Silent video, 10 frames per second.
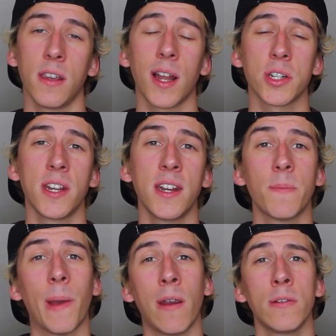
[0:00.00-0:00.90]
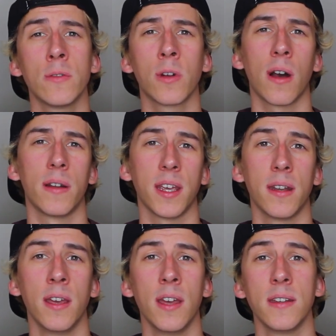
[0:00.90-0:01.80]
you'll actually need a parent or
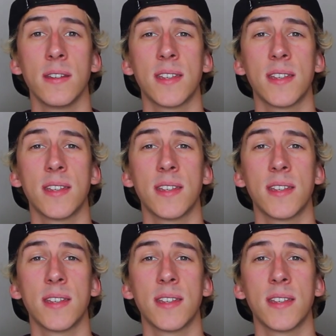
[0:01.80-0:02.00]
guardian to